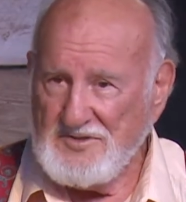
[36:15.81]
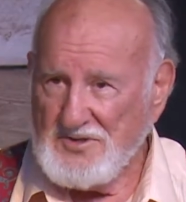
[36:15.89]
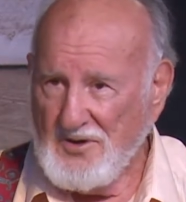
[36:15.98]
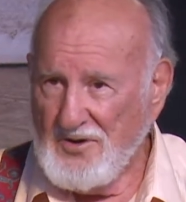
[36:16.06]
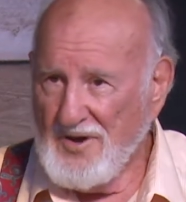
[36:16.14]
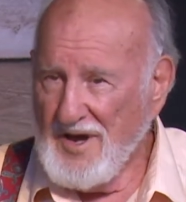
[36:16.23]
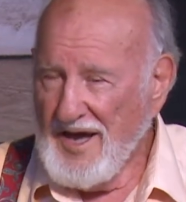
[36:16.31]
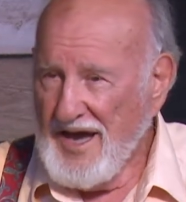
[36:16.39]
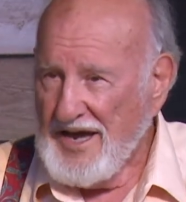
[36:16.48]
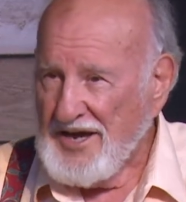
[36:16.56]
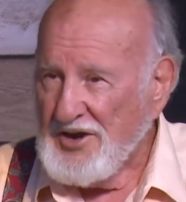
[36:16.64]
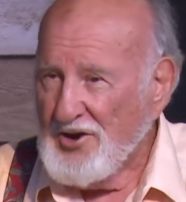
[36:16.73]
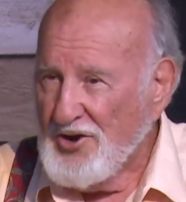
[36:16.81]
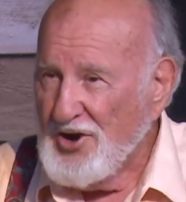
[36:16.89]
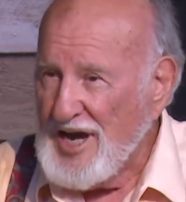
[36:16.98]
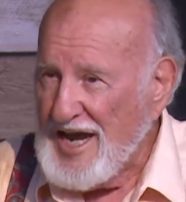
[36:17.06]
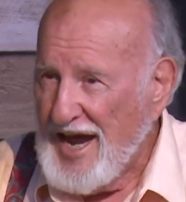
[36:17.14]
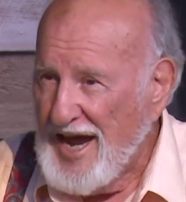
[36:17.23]
So at an
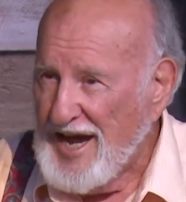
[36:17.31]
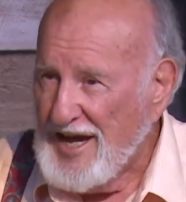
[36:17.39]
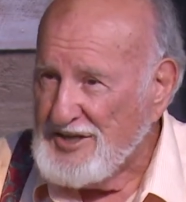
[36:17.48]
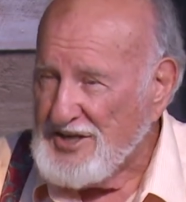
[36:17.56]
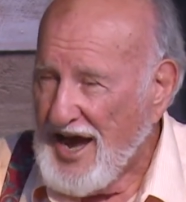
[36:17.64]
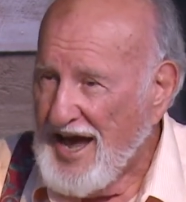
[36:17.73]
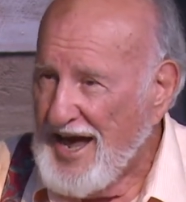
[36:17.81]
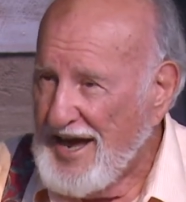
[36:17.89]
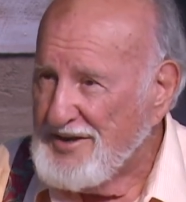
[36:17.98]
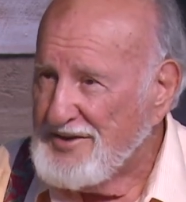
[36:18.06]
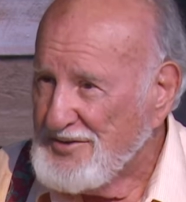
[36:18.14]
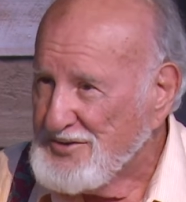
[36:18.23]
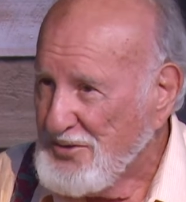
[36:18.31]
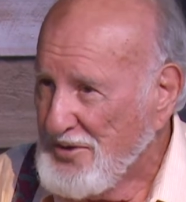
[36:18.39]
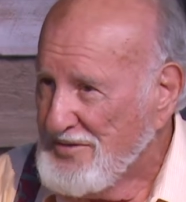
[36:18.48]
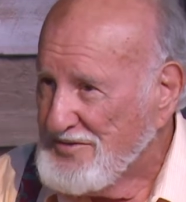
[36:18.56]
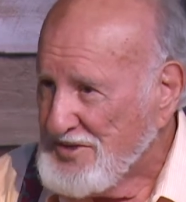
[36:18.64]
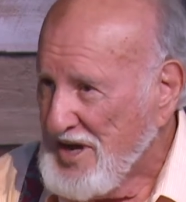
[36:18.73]
early age, I had to sort
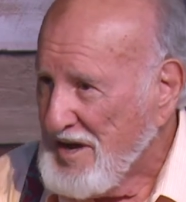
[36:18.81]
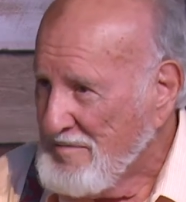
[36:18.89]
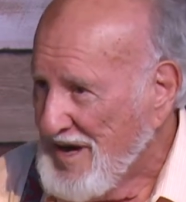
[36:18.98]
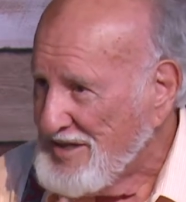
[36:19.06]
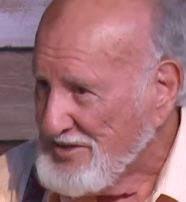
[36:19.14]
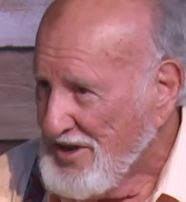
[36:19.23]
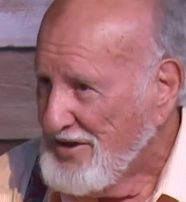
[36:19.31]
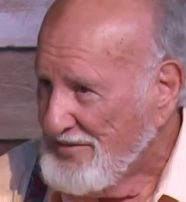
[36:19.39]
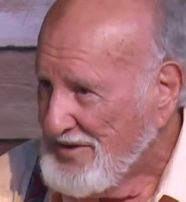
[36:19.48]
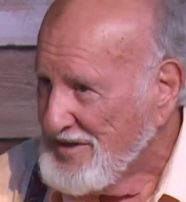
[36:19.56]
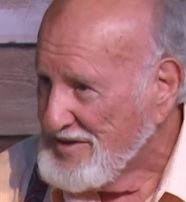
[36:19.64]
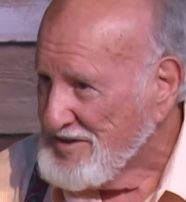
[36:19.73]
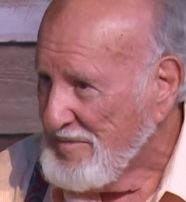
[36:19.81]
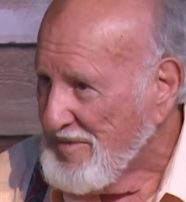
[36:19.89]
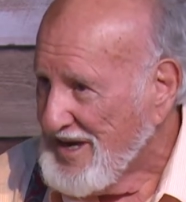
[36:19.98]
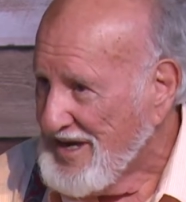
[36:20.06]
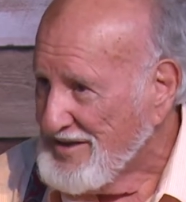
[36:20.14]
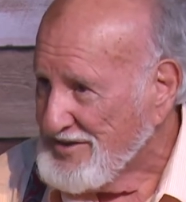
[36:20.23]
of sink myself into
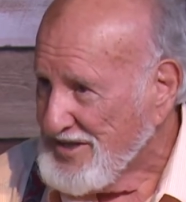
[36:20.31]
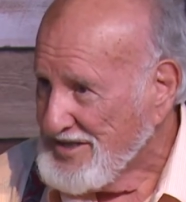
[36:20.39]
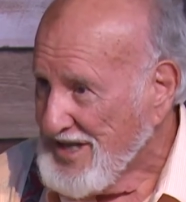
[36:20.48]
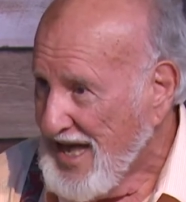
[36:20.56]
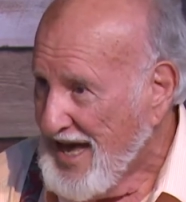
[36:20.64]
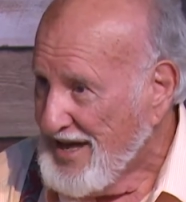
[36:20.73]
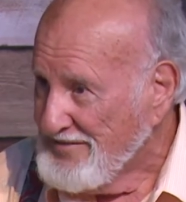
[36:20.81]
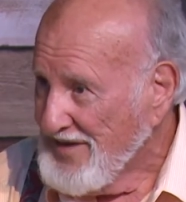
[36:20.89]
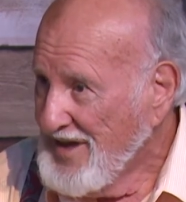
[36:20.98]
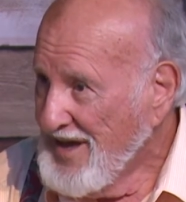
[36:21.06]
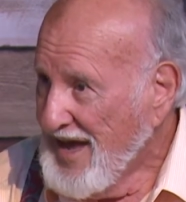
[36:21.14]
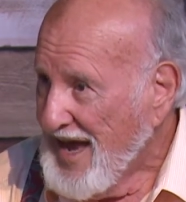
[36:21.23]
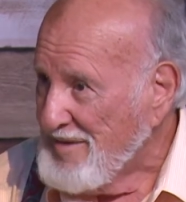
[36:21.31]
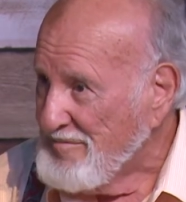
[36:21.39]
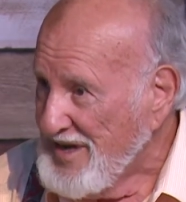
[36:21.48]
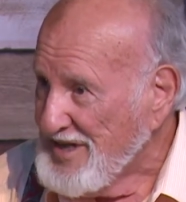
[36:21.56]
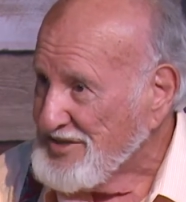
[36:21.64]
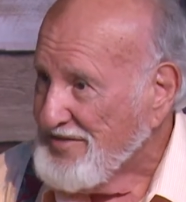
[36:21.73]
somebody else's life and
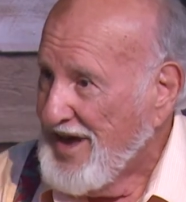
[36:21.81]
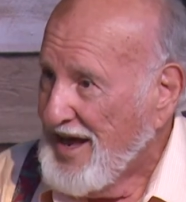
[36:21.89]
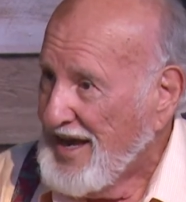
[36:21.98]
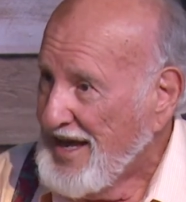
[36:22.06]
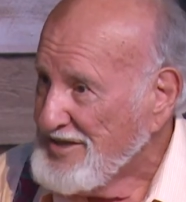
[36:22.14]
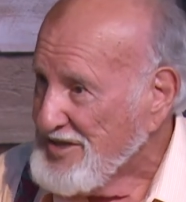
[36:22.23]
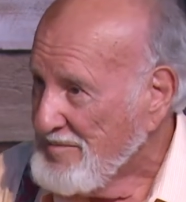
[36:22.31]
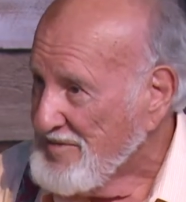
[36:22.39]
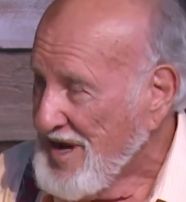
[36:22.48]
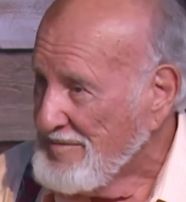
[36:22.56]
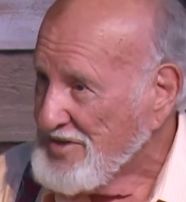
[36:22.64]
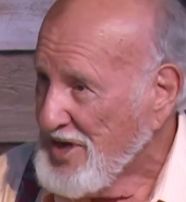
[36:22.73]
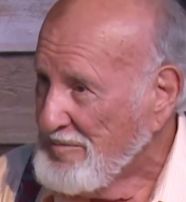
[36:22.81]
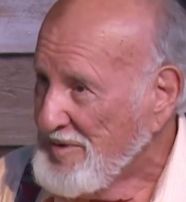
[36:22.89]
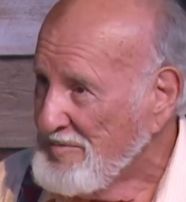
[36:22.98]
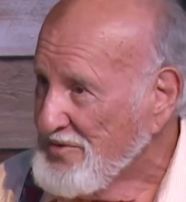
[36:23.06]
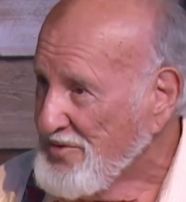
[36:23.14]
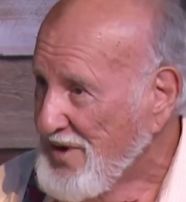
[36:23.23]
be his valet, sometimes help
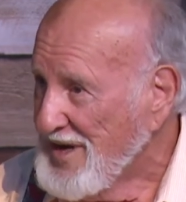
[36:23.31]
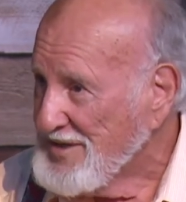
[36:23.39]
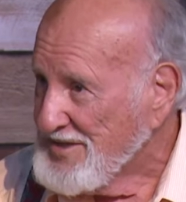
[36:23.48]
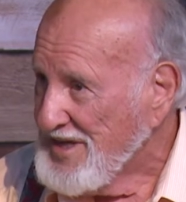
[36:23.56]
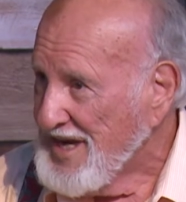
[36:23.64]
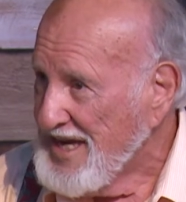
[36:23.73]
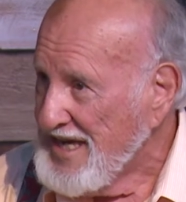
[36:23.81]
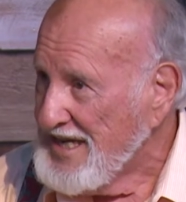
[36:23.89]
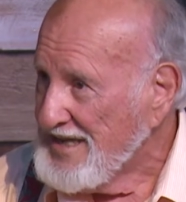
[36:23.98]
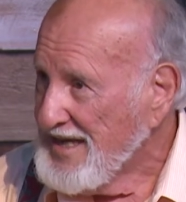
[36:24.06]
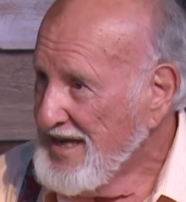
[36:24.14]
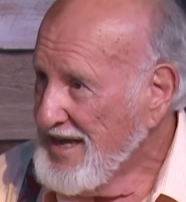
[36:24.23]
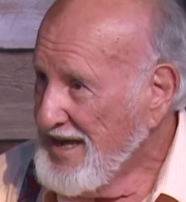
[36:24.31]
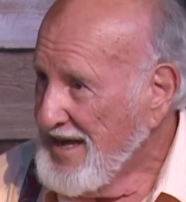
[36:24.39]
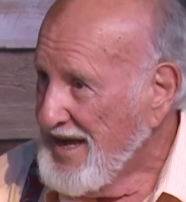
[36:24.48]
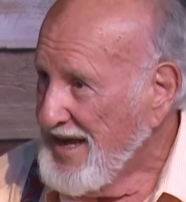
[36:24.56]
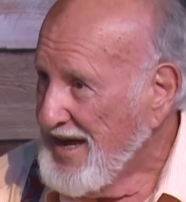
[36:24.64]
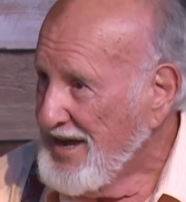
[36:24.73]
him dress and eat
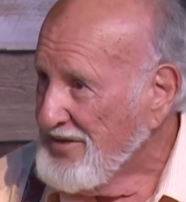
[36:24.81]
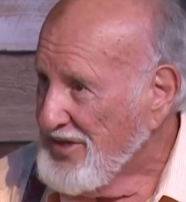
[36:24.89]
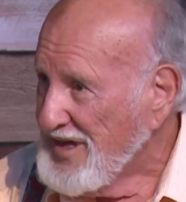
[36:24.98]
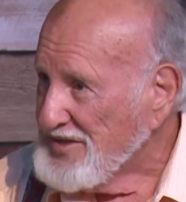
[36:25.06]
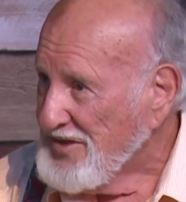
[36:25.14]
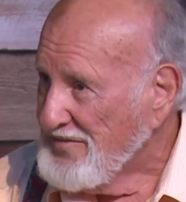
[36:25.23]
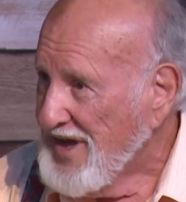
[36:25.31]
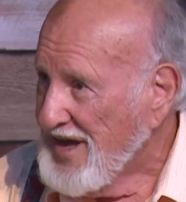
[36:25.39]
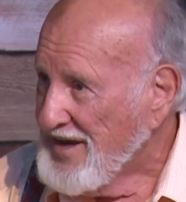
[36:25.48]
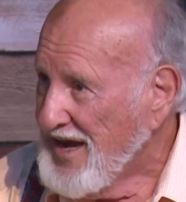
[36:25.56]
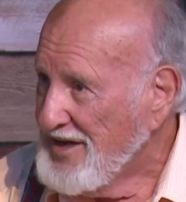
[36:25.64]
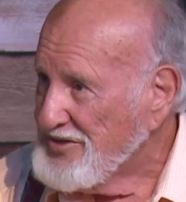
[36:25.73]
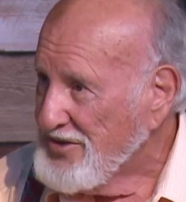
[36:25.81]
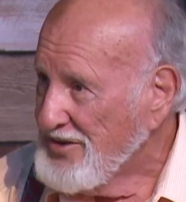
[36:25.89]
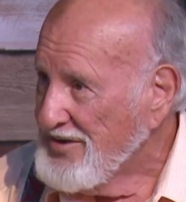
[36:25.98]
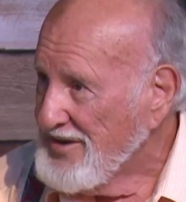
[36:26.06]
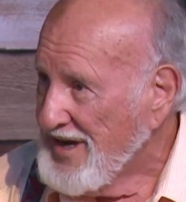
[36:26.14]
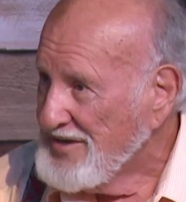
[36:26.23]
and things of that
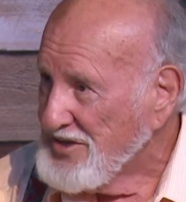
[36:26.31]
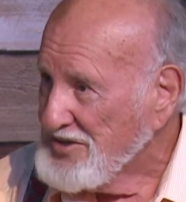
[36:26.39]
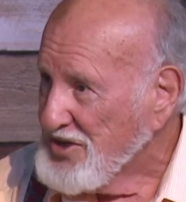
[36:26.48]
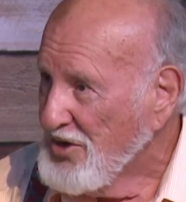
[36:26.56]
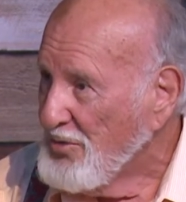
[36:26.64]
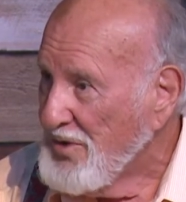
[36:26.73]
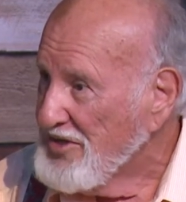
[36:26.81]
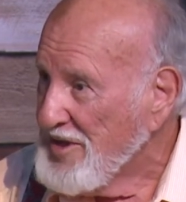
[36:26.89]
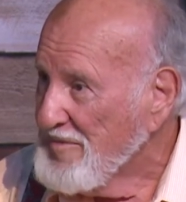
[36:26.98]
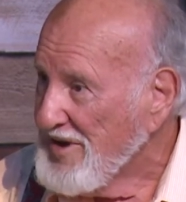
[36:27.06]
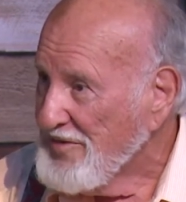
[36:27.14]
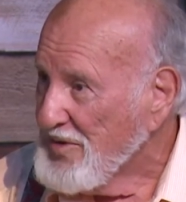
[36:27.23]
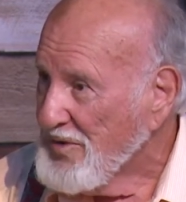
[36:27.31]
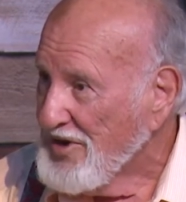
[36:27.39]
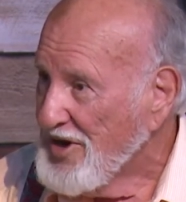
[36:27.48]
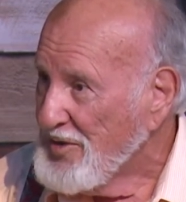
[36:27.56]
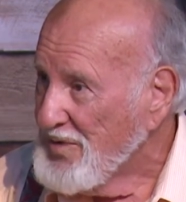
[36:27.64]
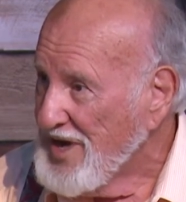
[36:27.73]
nature, and just go with him everywhere
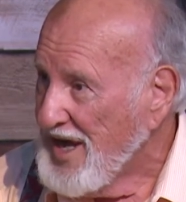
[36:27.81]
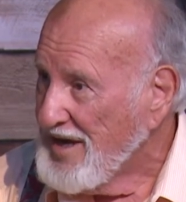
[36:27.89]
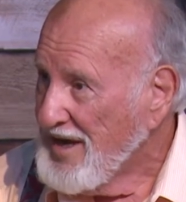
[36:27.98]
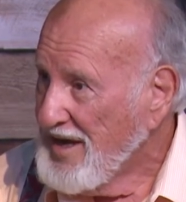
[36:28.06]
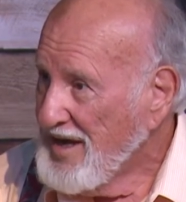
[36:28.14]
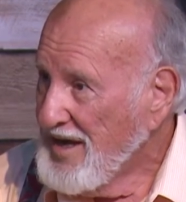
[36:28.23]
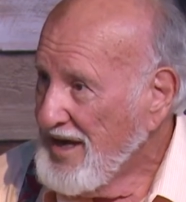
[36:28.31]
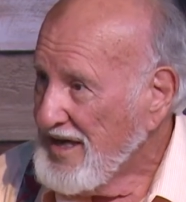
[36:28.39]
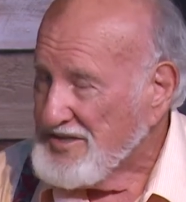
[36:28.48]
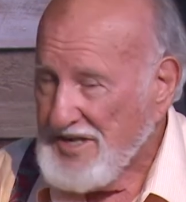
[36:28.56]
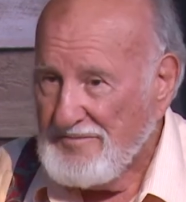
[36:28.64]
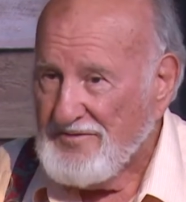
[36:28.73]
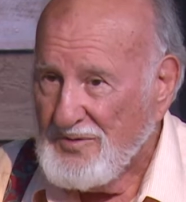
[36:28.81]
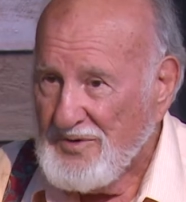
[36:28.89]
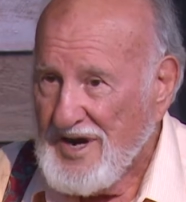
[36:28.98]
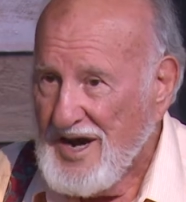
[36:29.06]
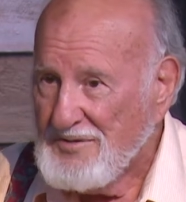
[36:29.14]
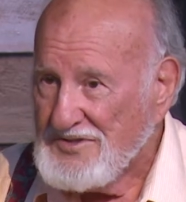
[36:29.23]
he went, except for
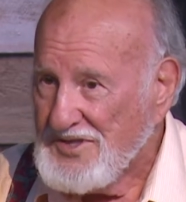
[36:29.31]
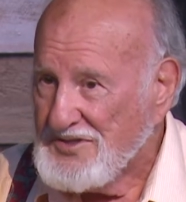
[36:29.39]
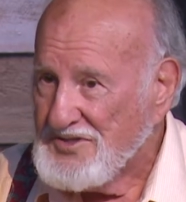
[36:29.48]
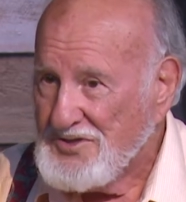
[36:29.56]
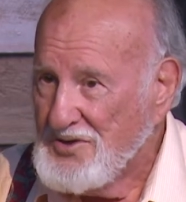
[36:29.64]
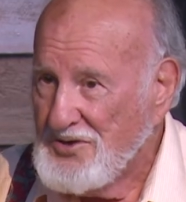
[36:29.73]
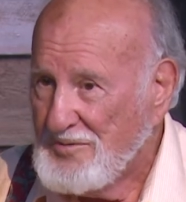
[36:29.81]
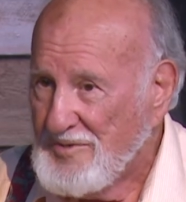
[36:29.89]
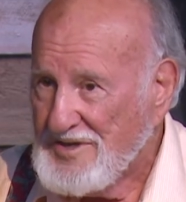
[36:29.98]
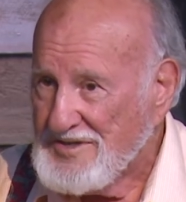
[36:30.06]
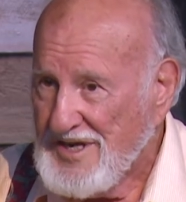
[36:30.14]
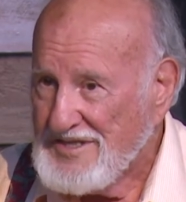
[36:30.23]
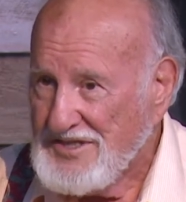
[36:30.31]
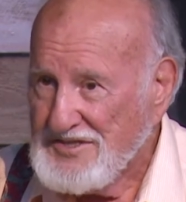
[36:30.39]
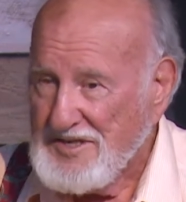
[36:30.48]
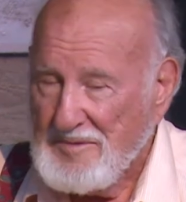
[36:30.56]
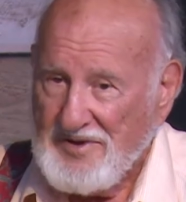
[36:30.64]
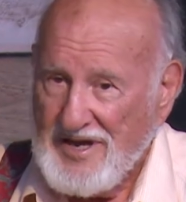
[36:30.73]
when I was in school, because I
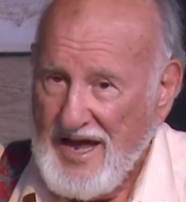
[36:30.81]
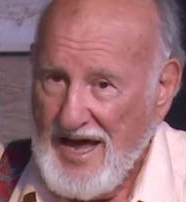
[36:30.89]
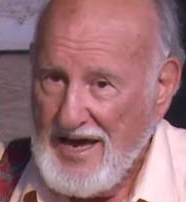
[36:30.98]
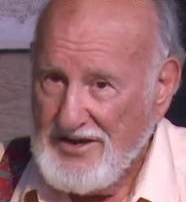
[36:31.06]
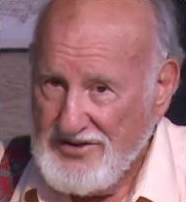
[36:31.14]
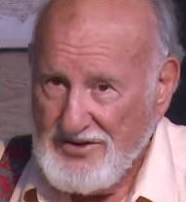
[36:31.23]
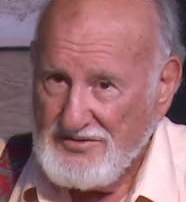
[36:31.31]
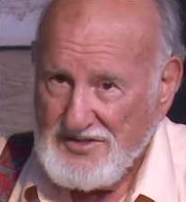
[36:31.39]
just simply had to.